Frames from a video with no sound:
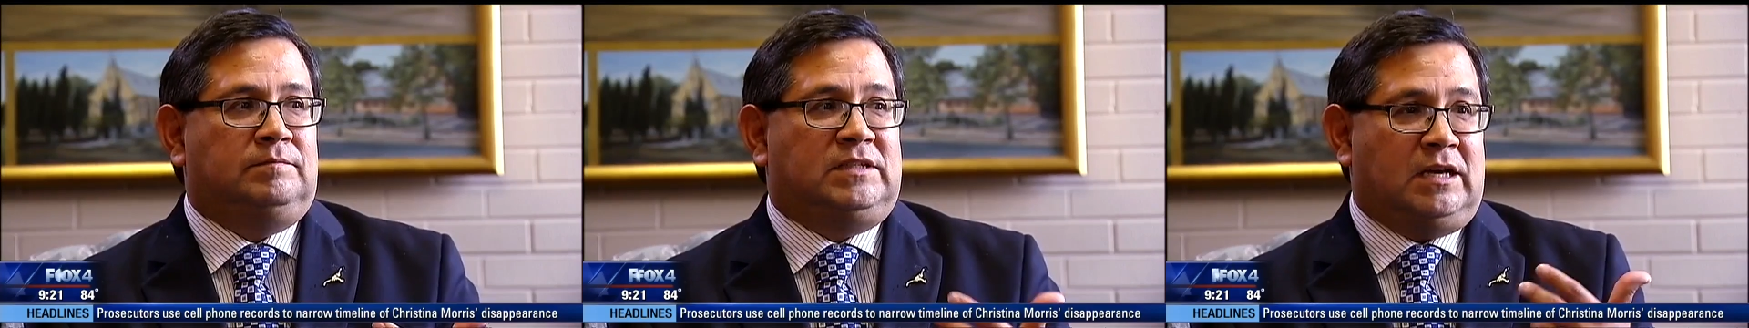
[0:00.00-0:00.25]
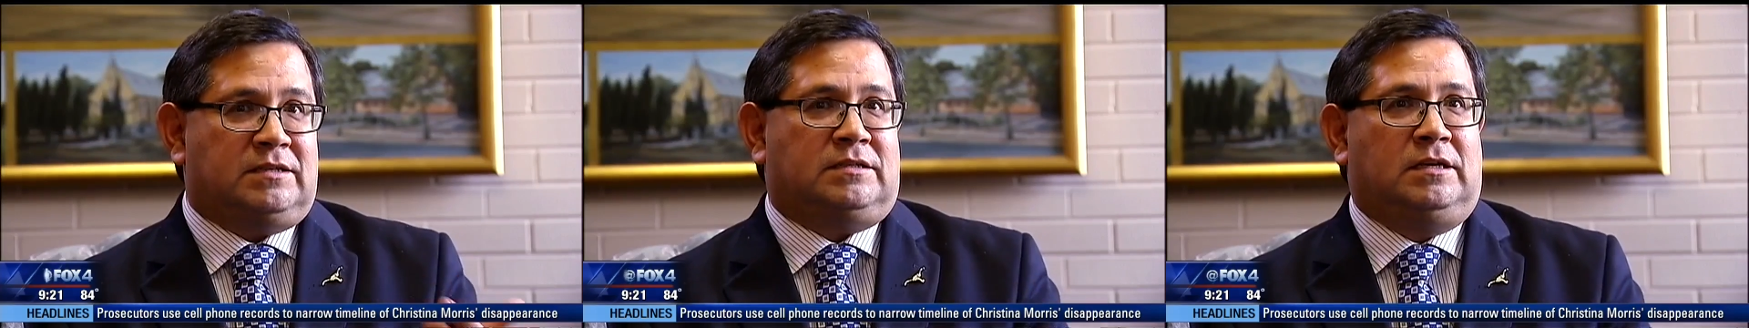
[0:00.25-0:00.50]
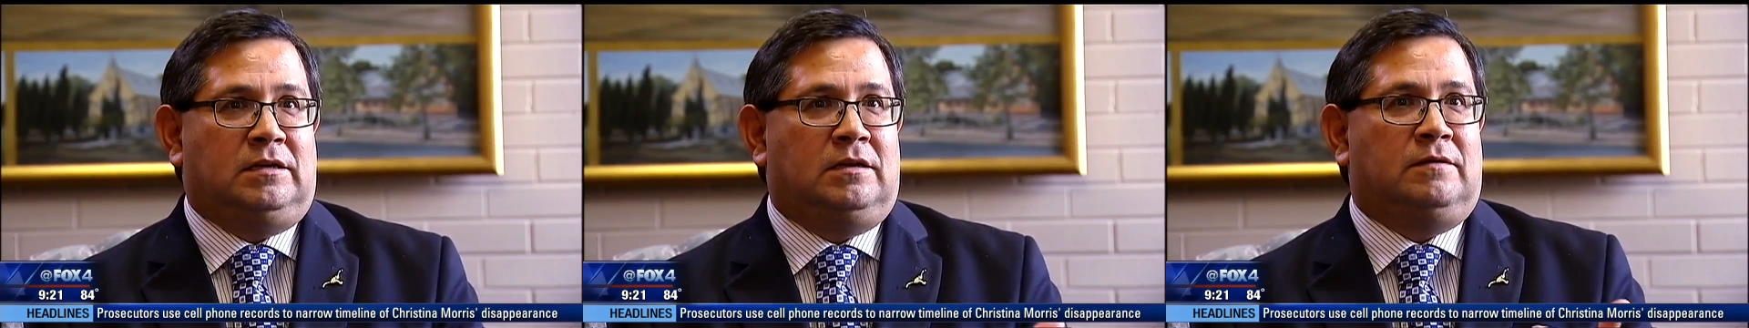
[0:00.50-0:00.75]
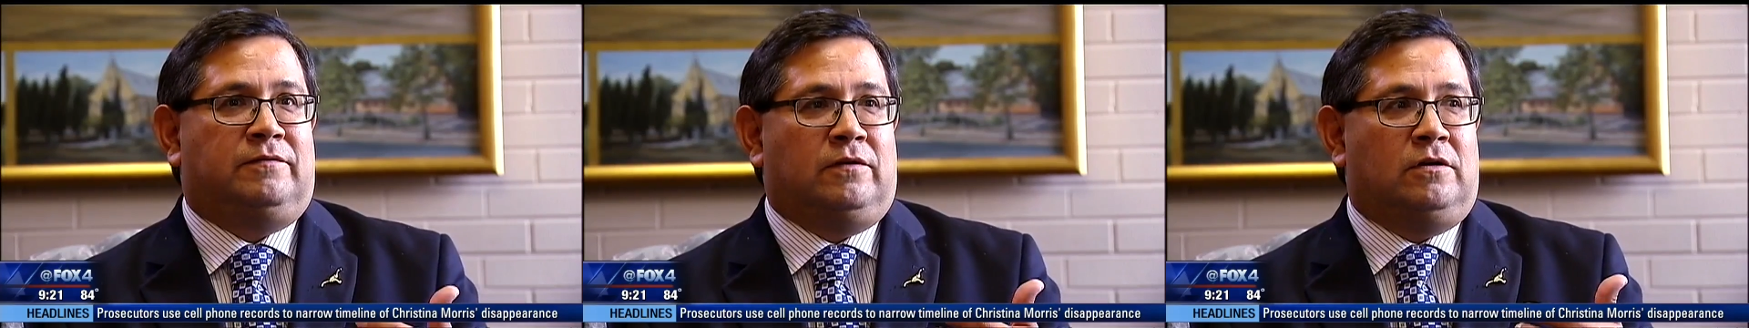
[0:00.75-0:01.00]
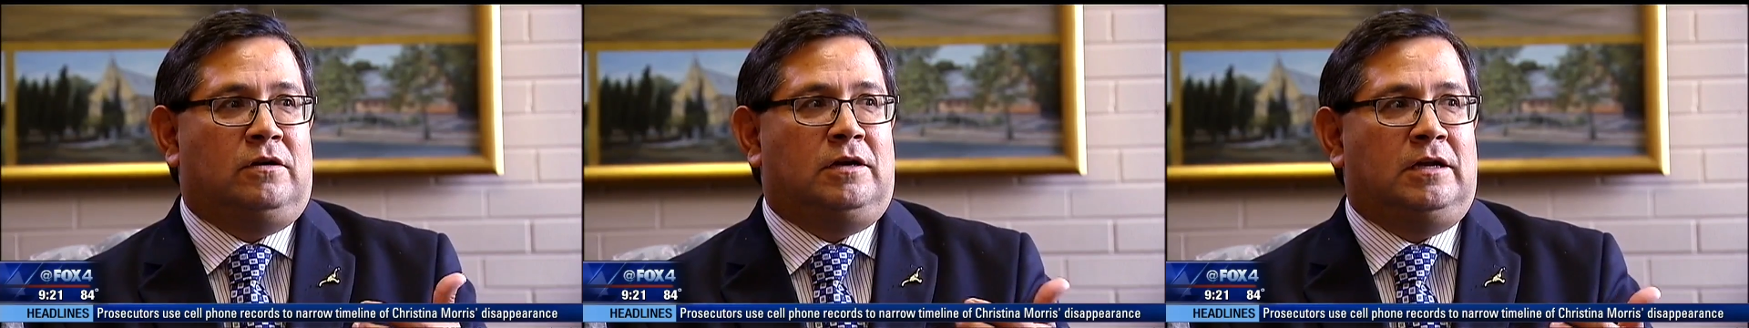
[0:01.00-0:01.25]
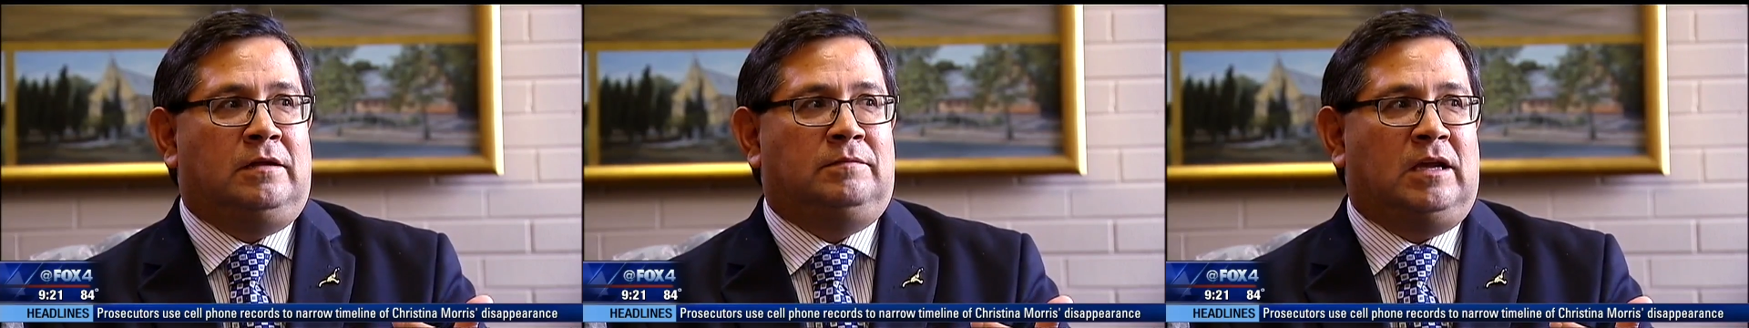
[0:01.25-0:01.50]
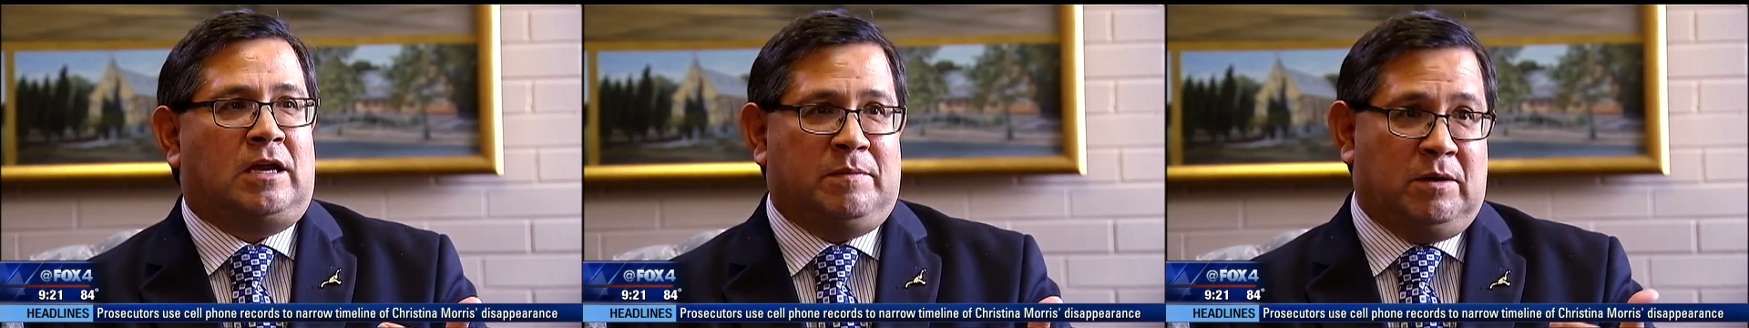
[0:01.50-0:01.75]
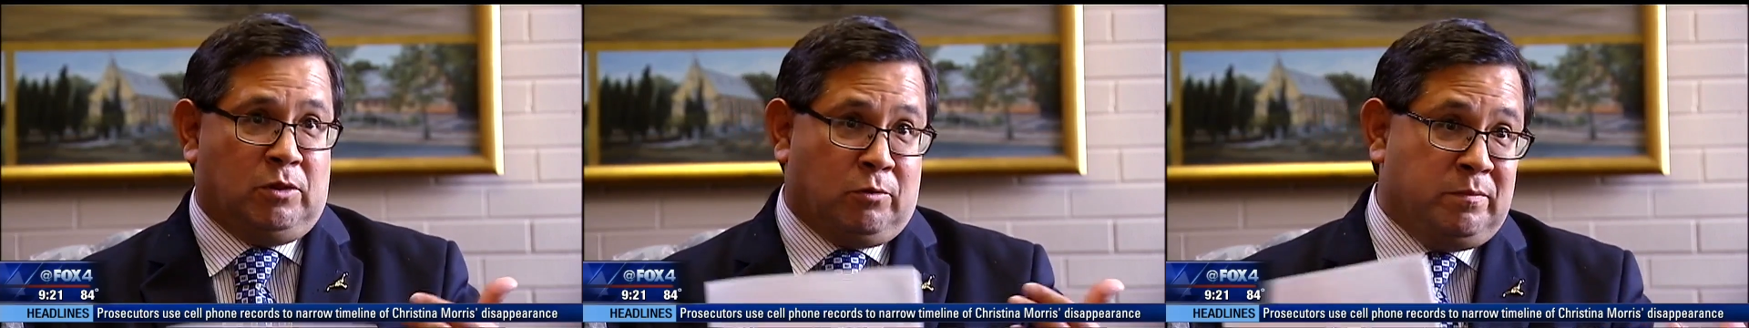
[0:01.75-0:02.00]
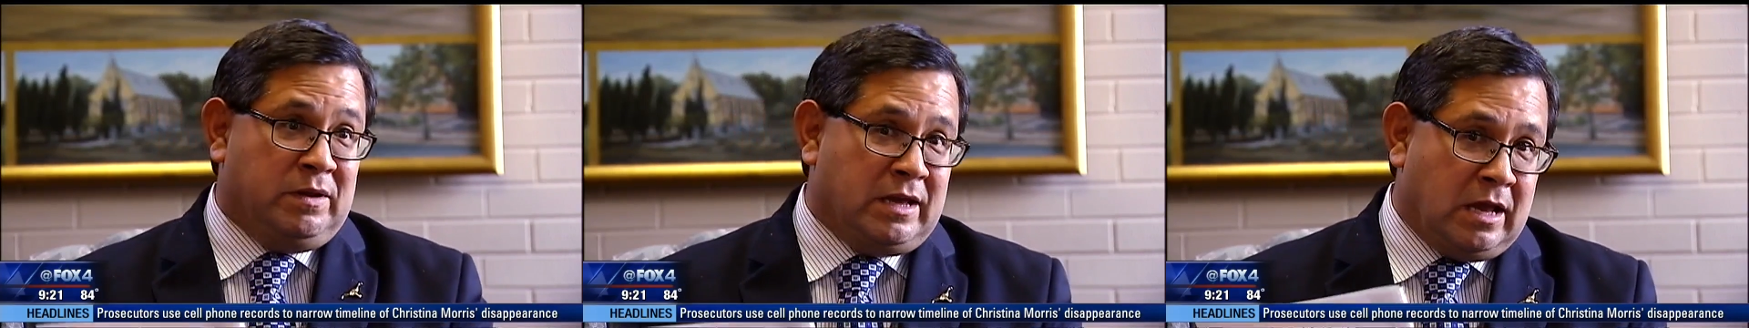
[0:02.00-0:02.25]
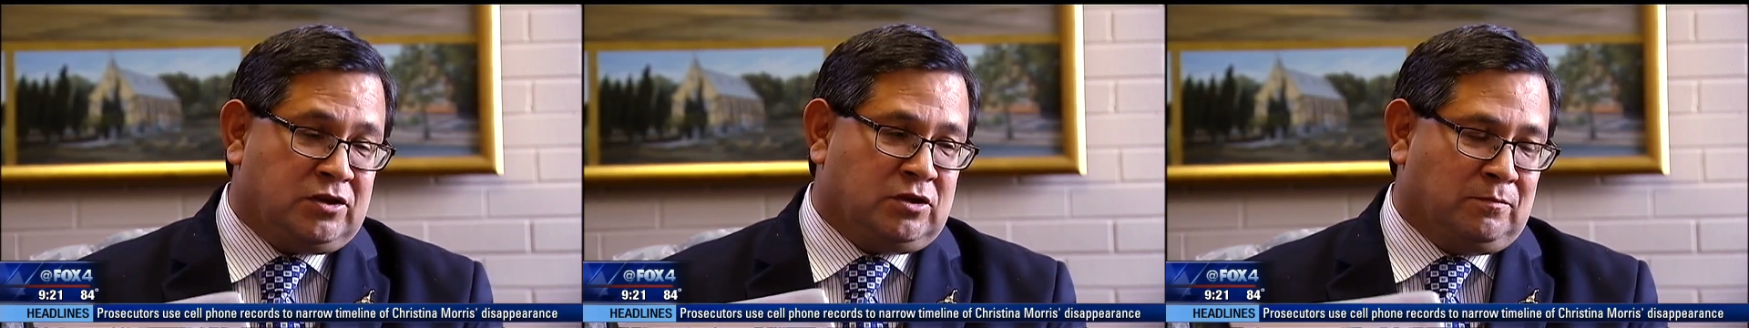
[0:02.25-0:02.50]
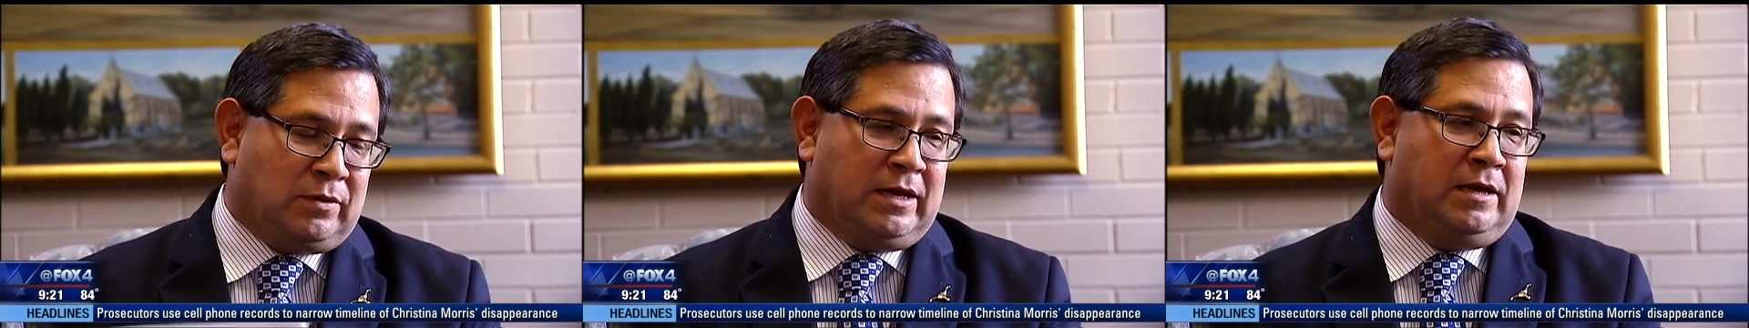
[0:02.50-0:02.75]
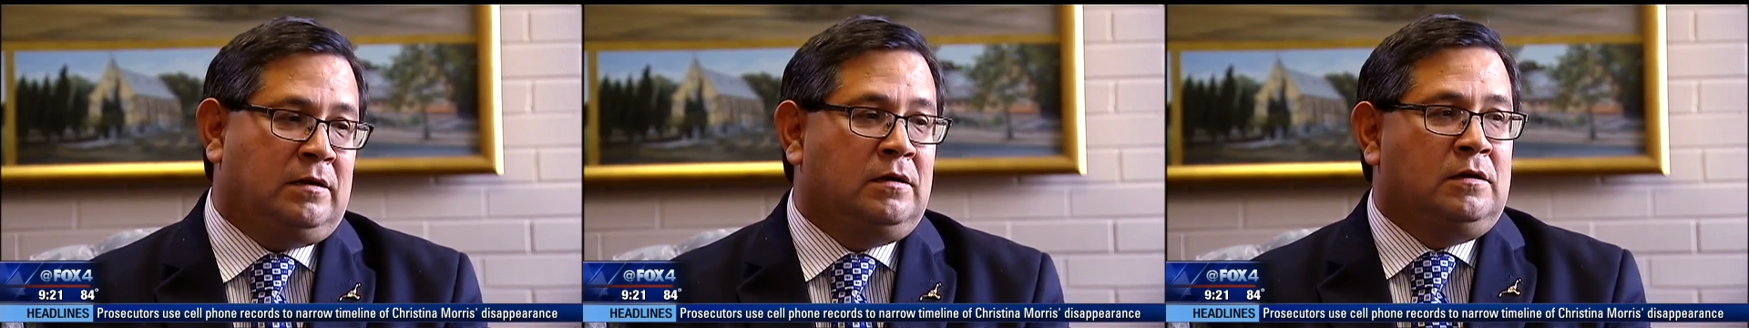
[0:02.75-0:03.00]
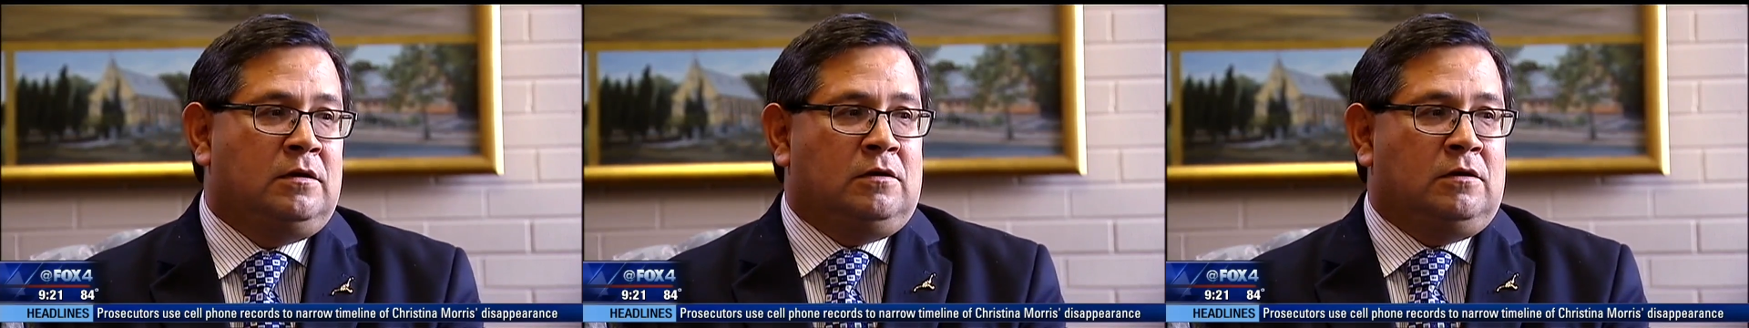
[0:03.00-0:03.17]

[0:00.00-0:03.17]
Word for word: testing and coming up with a remediation plan